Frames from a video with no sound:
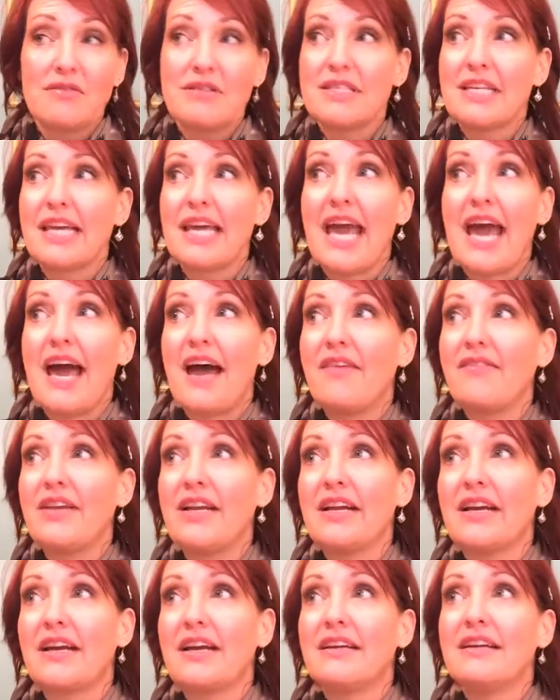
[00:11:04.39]
It's like having
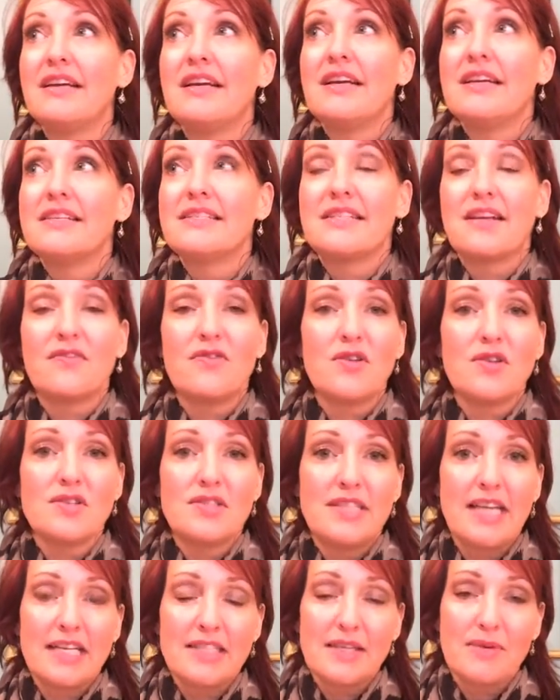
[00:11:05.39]
a several
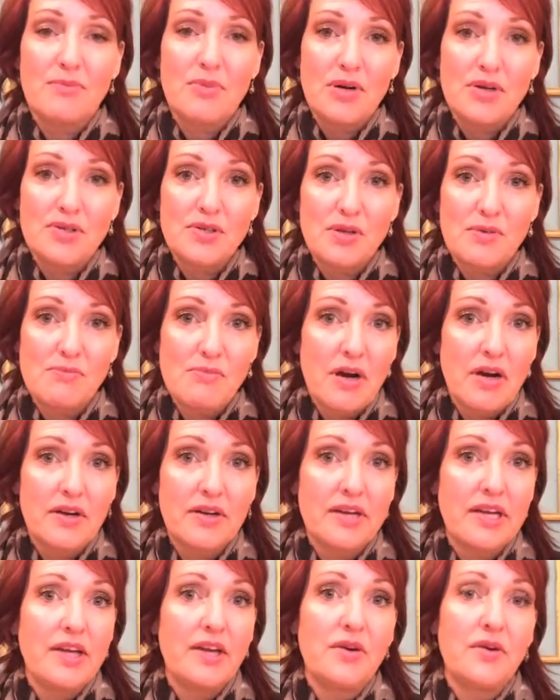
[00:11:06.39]
dozen personal
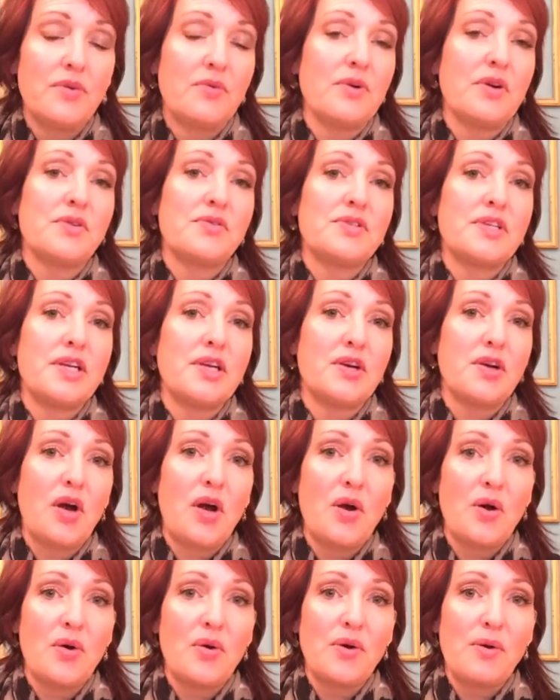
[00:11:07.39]
marketing gurus in your
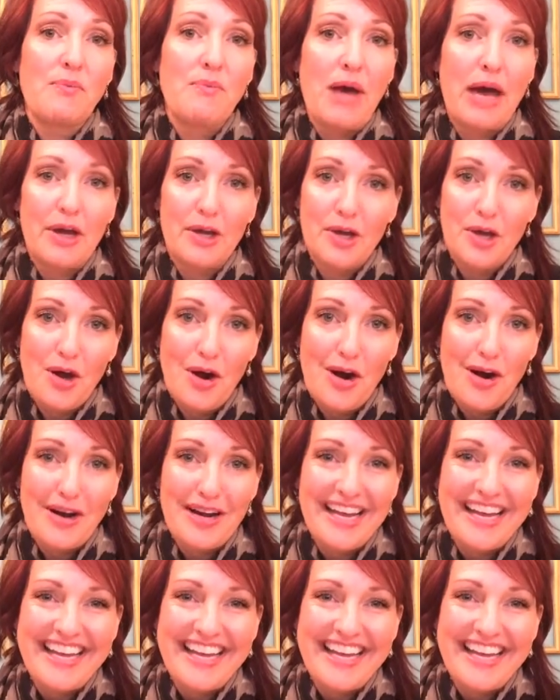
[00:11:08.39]
own backyard